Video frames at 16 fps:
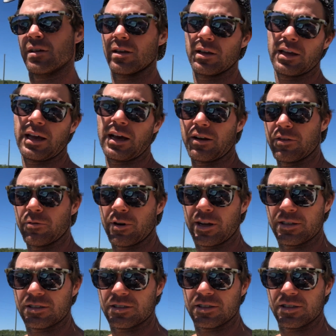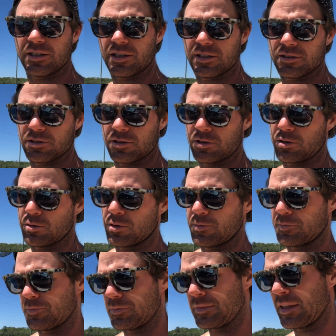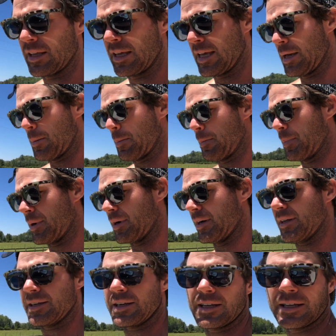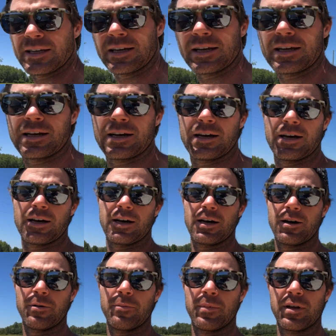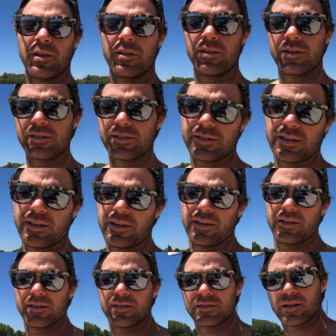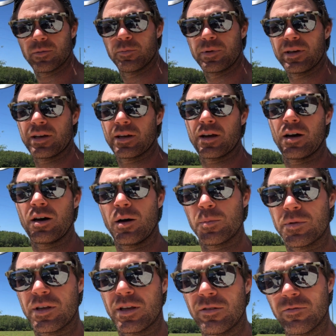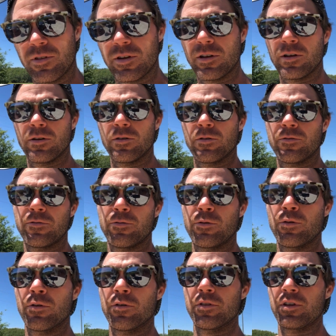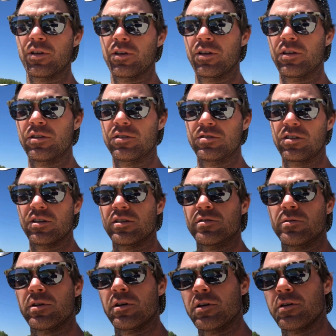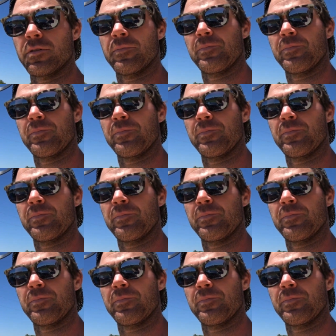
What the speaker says: Out of the ranch as usual, but this is a big update video for the GS300.